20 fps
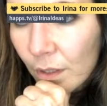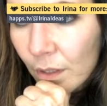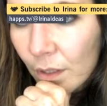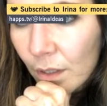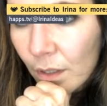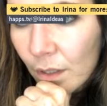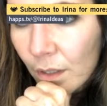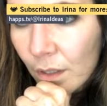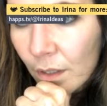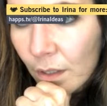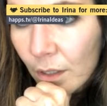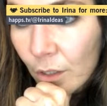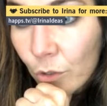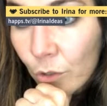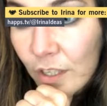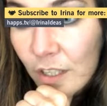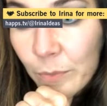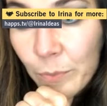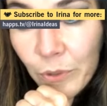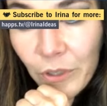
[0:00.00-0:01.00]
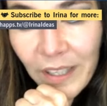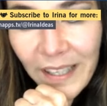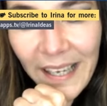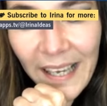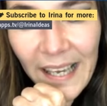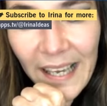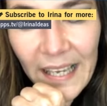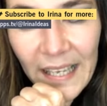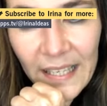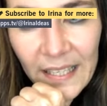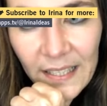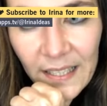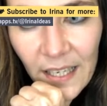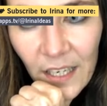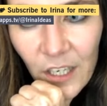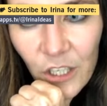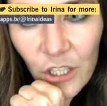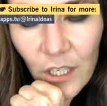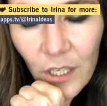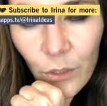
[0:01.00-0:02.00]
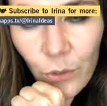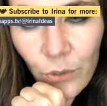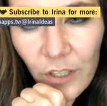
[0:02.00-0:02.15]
Louis Borghese. Actually,